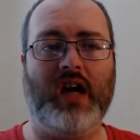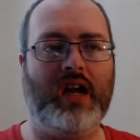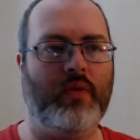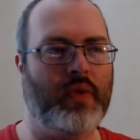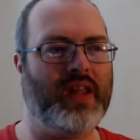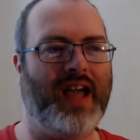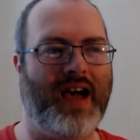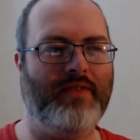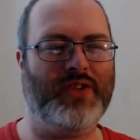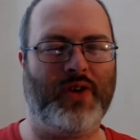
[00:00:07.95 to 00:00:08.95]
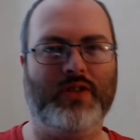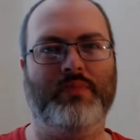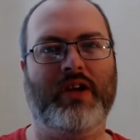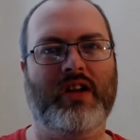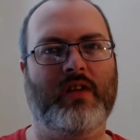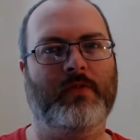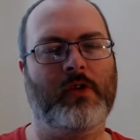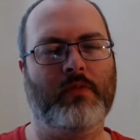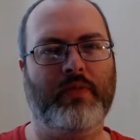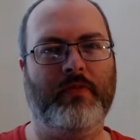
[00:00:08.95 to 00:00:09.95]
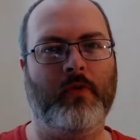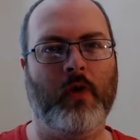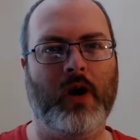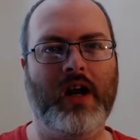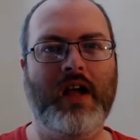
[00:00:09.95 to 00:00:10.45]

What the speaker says: and I really haven't talked about it in a vlog before.